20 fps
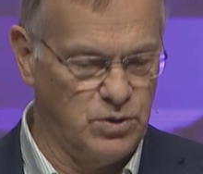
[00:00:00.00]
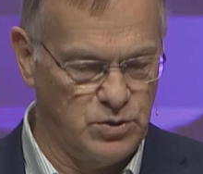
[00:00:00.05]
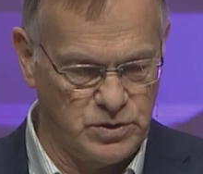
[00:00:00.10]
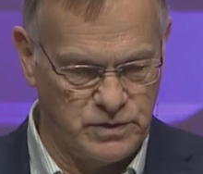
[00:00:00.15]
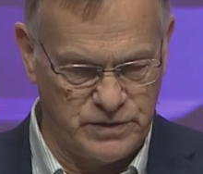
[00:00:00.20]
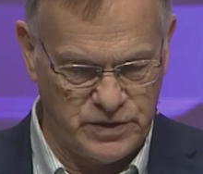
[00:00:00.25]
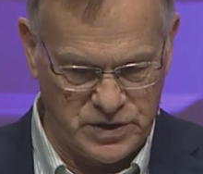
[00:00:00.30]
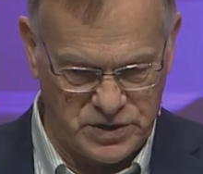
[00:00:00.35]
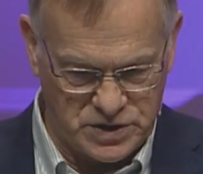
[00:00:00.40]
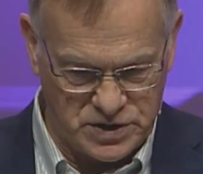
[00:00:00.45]

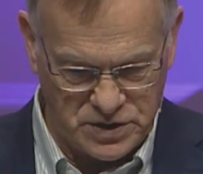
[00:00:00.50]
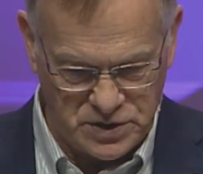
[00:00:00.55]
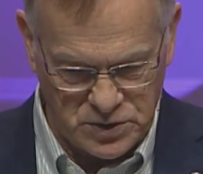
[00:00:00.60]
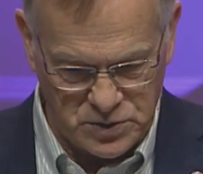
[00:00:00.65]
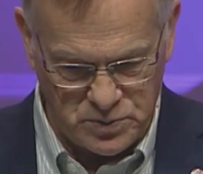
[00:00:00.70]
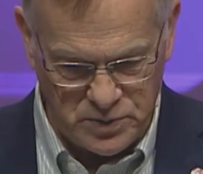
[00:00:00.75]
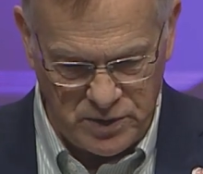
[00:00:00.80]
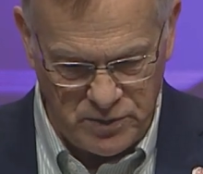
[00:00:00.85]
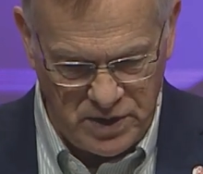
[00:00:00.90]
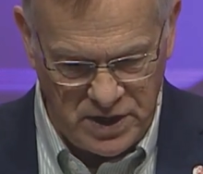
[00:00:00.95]
those
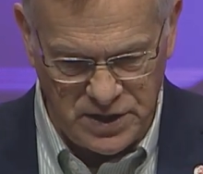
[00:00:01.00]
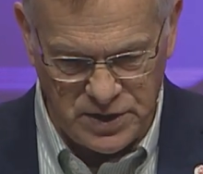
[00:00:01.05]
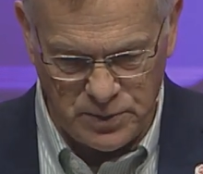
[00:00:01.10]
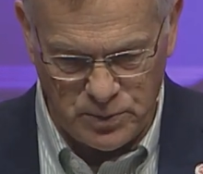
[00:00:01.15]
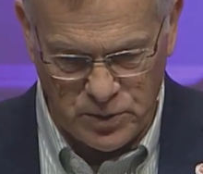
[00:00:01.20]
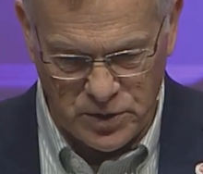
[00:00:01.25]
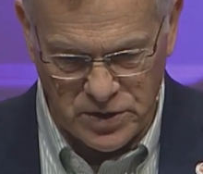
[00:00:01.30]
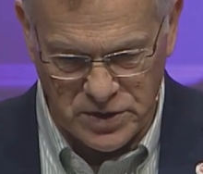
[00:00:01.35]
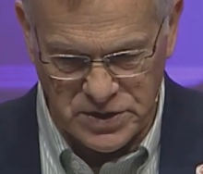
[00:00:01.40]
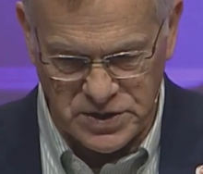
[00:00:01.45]
verses we read the
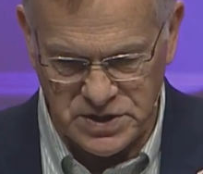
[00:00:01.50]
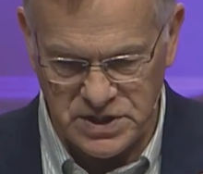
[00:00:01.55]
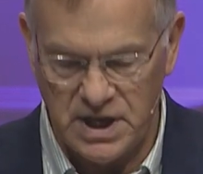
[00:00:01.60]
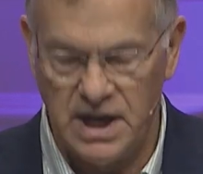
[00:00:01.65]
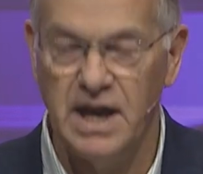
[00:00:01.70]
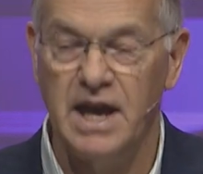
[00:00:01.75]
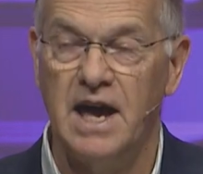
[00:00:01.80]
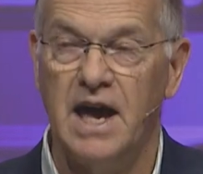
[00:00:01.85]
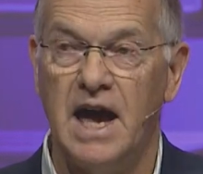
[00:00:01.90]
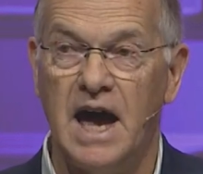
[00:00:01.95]
words,
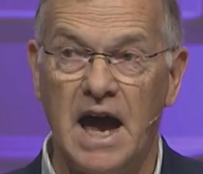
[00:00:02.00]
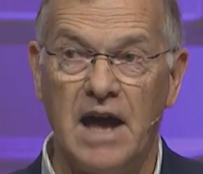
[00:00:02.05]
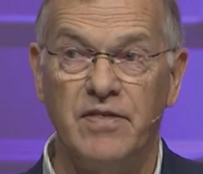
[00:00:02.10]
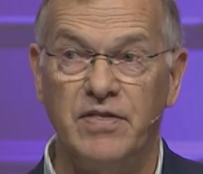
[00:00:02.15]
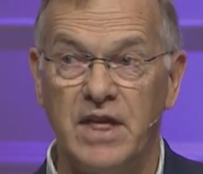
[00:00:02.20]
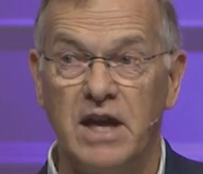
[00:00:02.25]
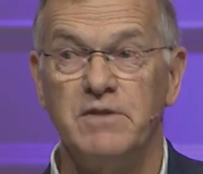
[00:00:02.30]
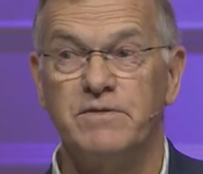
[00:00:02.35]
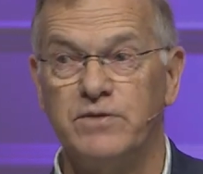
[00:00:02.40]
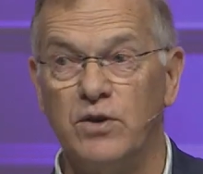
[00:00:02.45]

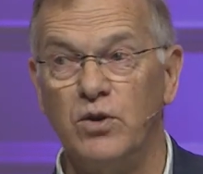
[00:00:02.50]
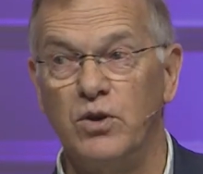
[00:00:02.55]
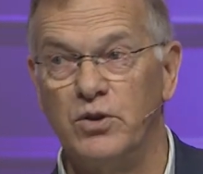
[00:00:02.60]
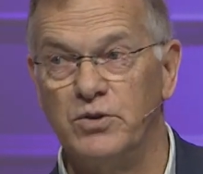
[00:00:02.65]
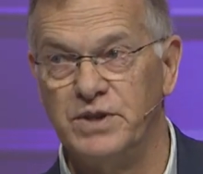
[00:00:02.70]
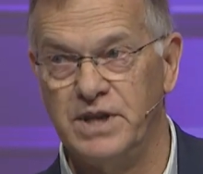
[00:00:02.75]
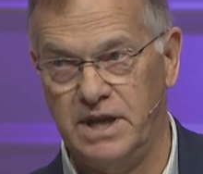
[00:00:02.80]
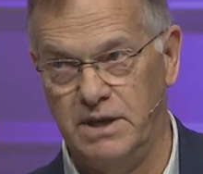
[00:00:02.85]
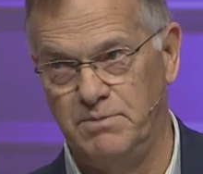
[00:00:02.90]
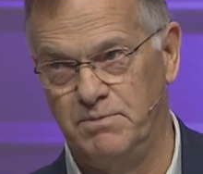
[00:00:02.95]
and they
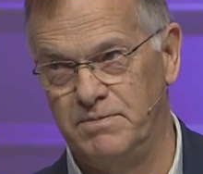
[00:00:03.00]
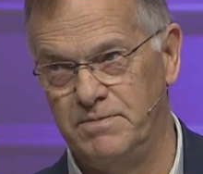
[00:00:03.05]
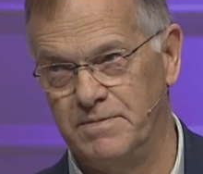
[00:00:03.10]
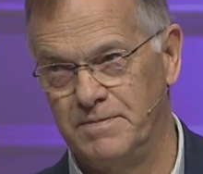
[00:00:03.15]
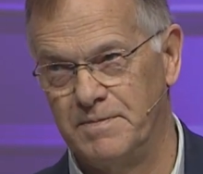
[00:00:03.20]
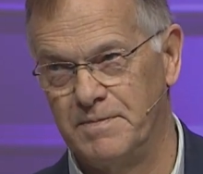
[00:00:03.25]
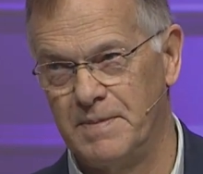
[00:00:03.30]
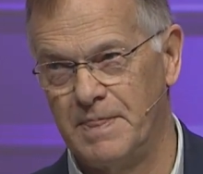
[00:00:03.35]
followed him.